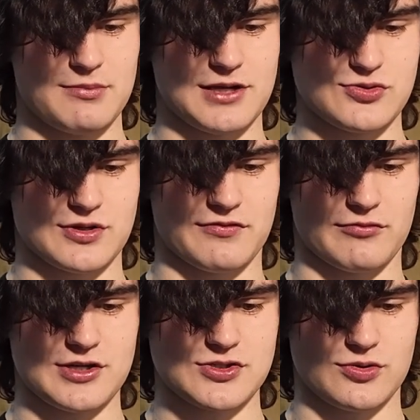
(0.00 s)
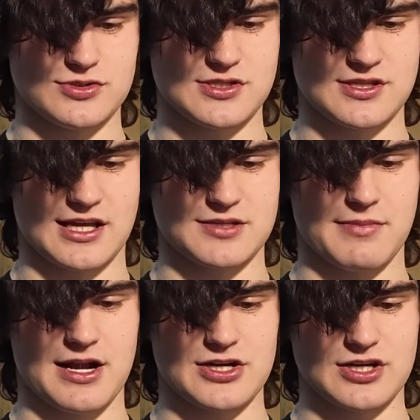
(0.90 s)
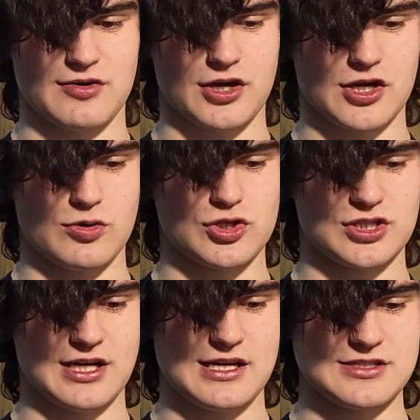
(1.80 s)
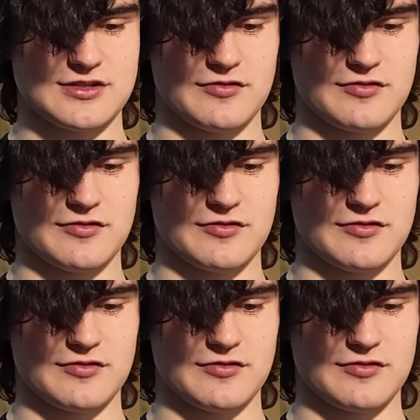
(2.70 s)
Players were given resources and they had to manage and negotiate